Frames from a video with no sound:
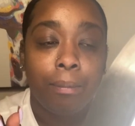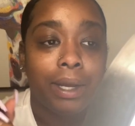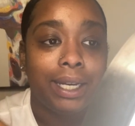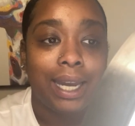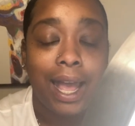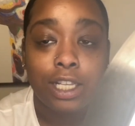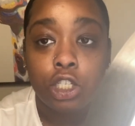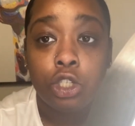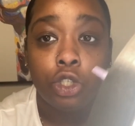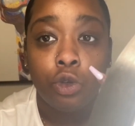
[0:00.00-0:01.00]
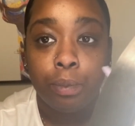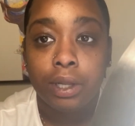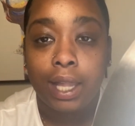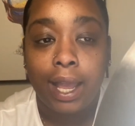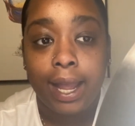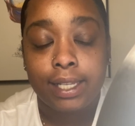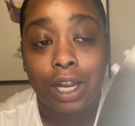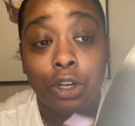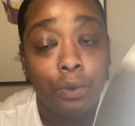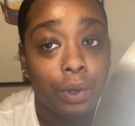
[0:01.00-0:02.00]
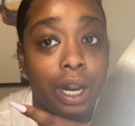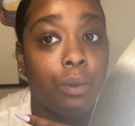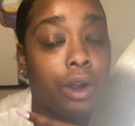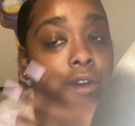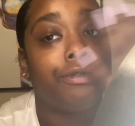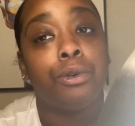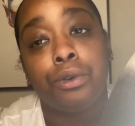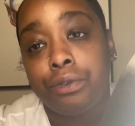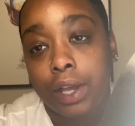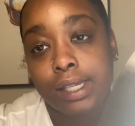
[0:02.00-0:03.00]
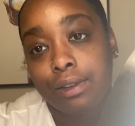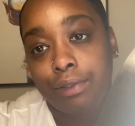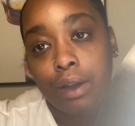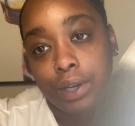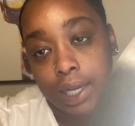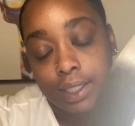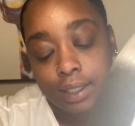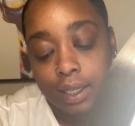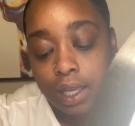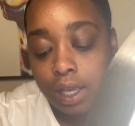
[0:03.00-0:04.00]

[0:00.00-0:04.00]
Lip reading: but not super light as I do when I wear a full face of foundation.